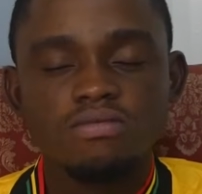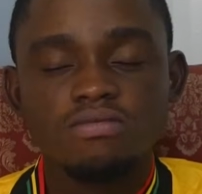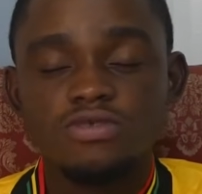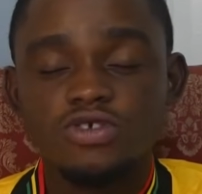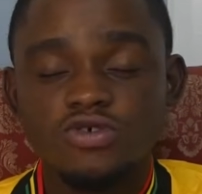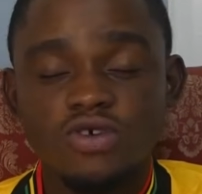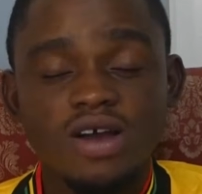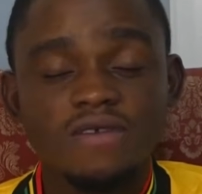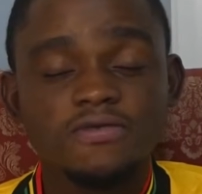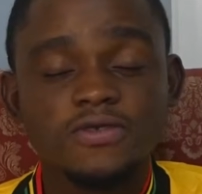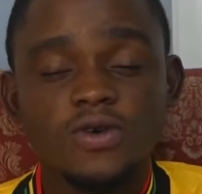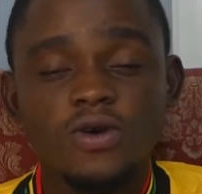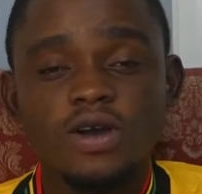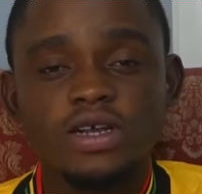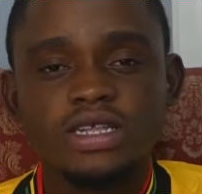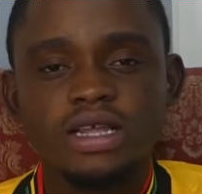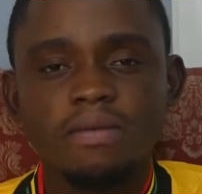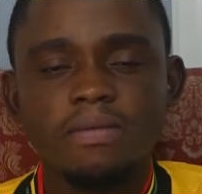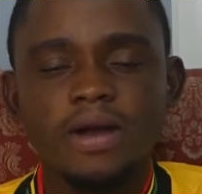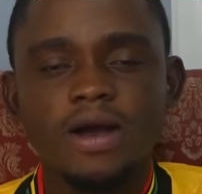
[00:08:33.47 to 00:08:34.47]
you have
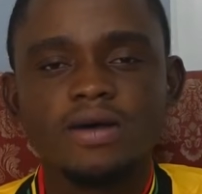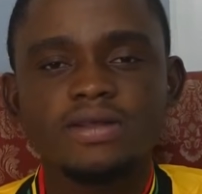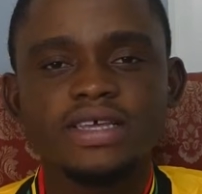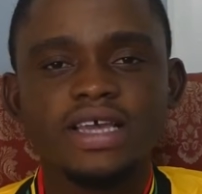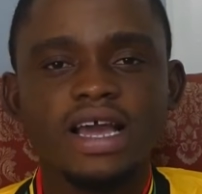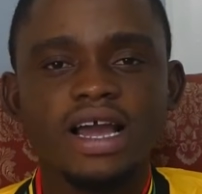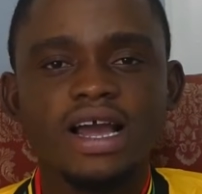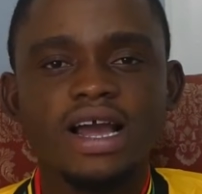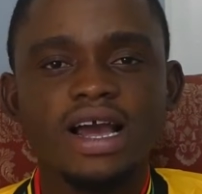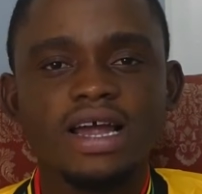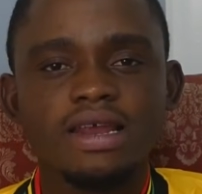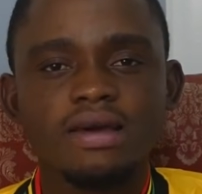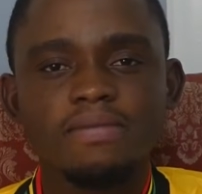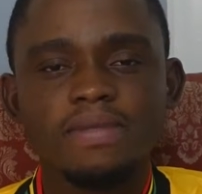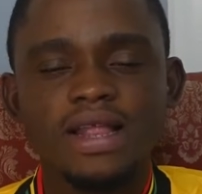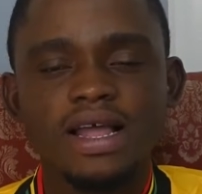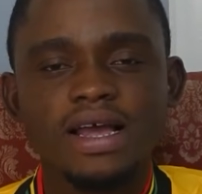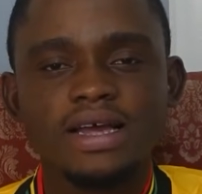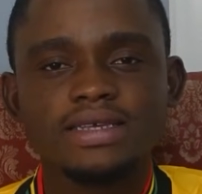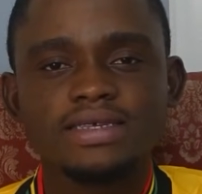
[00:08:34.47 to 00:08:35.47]
talked about the Ghana
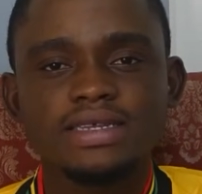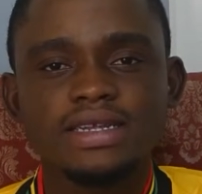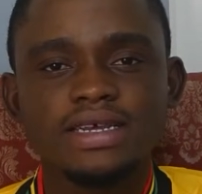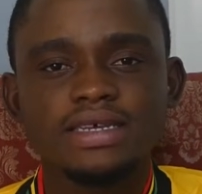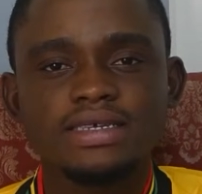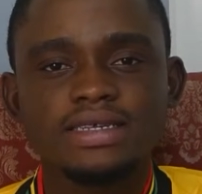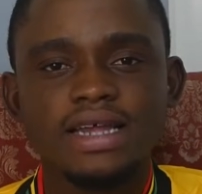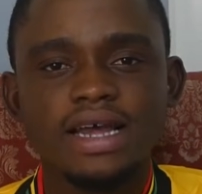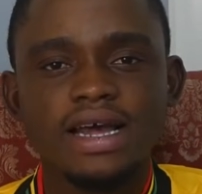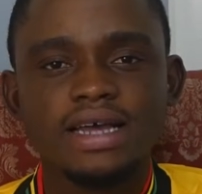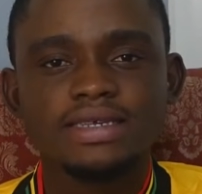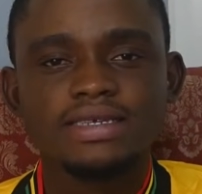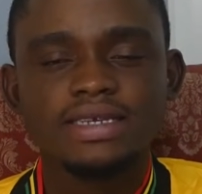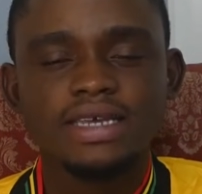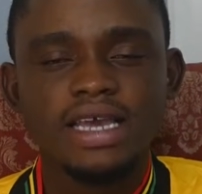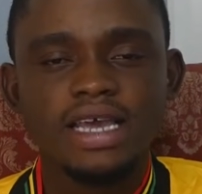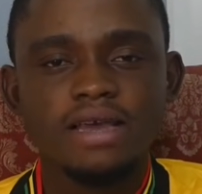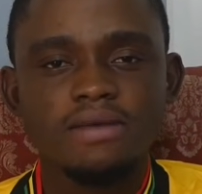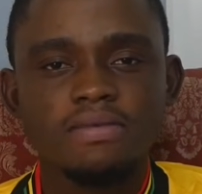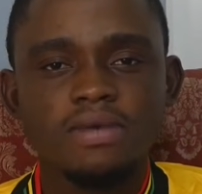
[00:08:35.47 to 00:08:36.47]
Black Stars
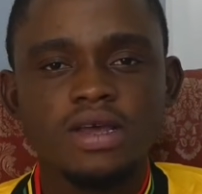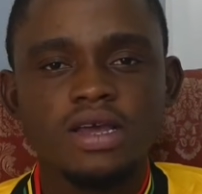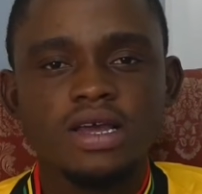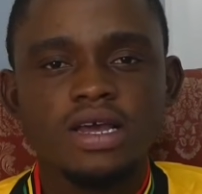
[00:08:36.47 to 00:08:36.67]
game.